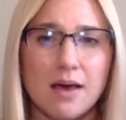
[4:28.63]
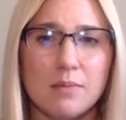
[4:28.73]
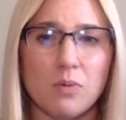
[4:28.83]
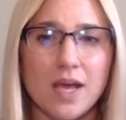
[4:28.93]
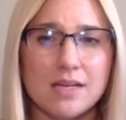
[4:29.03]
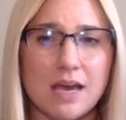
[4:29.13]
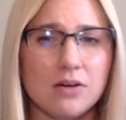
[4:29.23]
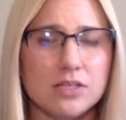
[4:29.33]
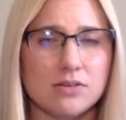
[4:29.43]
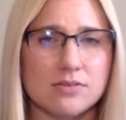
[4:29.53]
But right now,
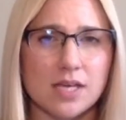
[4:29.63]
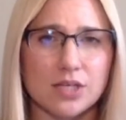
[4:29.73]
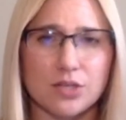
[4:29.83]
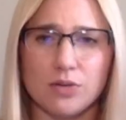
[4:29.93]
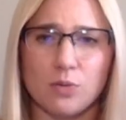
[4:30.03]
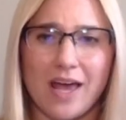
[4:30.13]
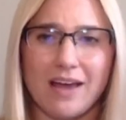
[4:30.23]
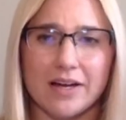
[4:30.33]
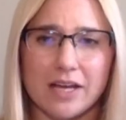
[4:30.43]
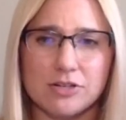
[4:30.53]
it looks like it could weigh
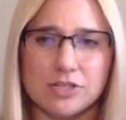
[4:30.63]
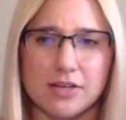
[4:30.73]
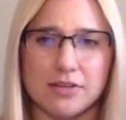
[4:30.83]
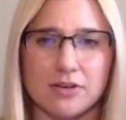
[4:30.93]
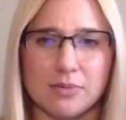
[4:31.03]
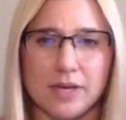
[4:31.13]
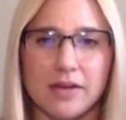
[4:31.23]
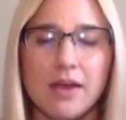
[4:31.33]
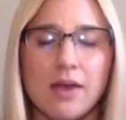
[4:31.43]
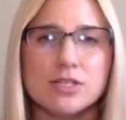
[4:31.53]
on energy a little bit,
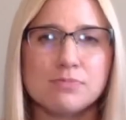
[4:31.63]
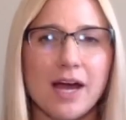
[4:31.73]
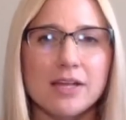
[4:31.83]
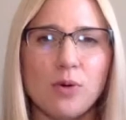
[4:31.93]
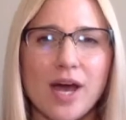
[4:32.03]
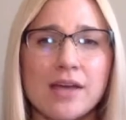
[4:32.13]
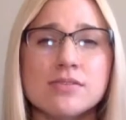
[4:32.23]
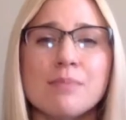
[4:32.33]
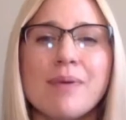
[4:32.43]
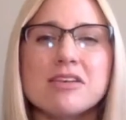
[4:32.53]
which, by the way, is
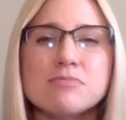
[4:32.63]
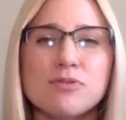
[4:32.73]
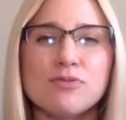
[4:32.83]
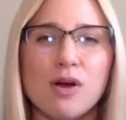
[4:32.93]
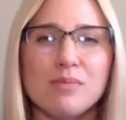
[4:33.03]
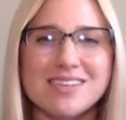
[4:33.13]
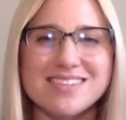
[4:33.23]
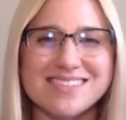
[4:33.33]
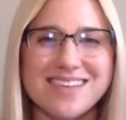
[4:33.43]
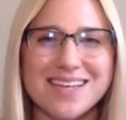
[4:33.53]
the best performing
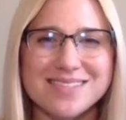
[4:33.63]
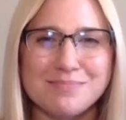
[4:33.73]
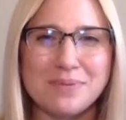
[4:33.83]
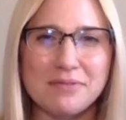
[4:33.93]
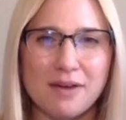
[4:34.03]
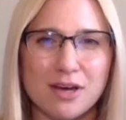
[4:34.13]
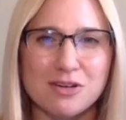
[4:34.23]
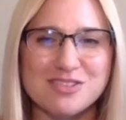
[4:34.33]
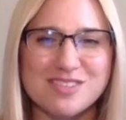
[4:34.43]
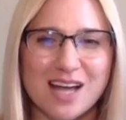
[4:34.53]
S&P
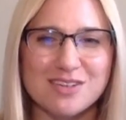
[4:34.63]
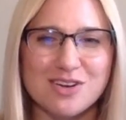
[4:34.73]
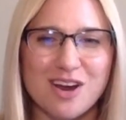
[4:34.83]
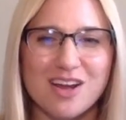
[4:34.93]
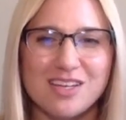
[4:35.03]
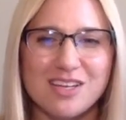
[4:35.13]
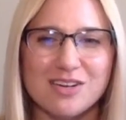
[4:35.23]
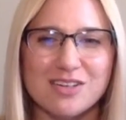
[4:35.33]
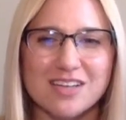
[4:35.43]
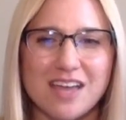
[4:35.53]
500 sector year
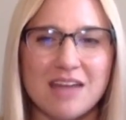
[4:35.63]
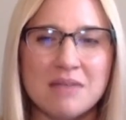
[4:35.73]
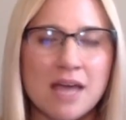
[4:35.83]
to date.